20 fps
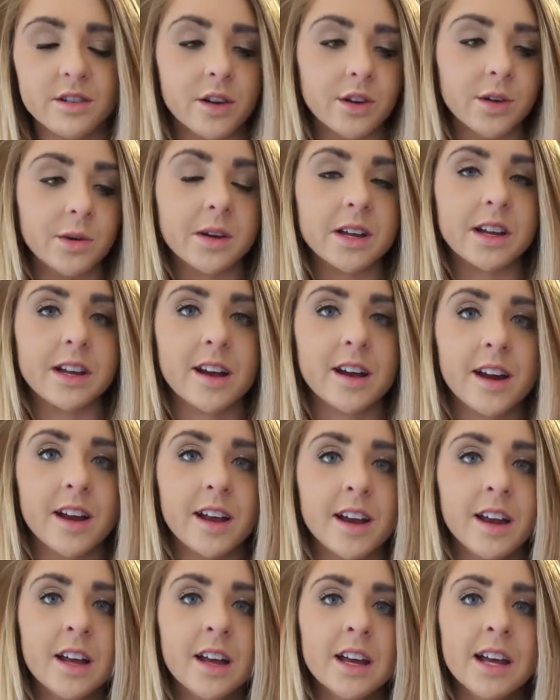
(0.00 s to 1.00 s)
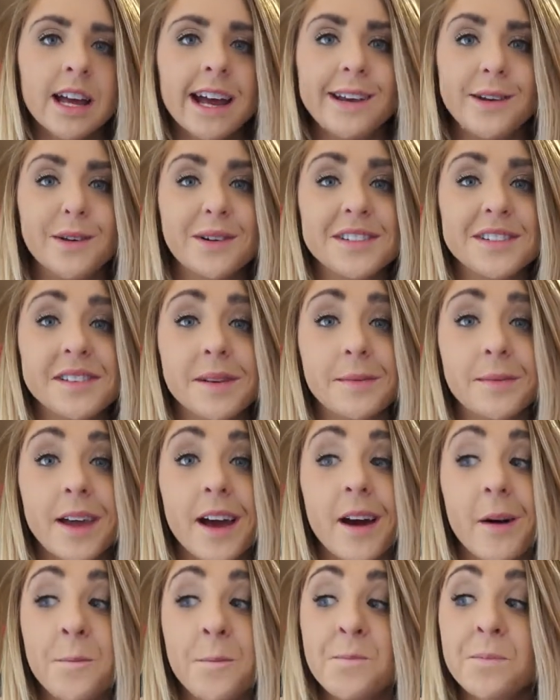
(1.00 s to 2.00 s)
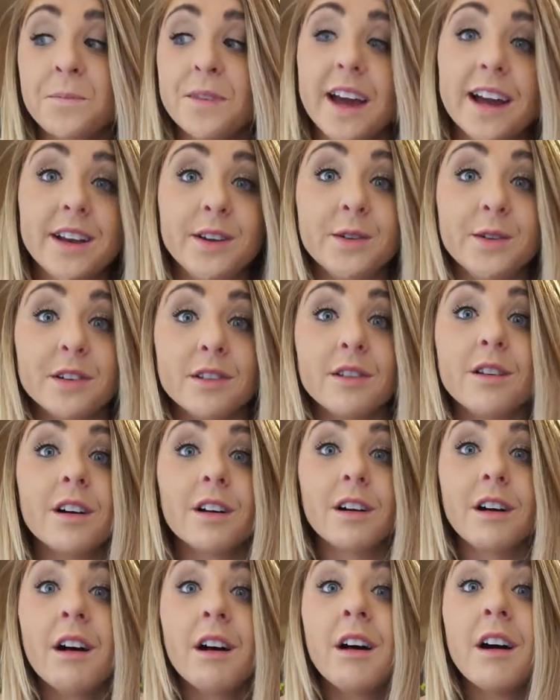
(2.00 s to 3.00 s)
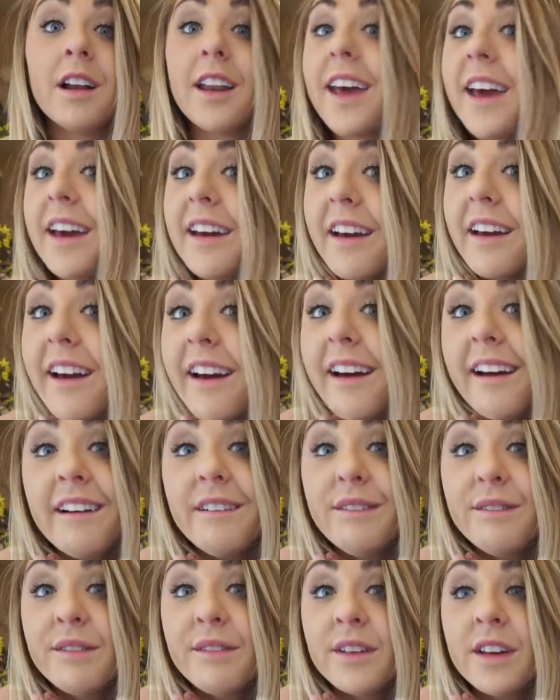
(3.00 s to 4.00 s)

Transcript: You know, you can cut and you can slim down and you can look hot AF,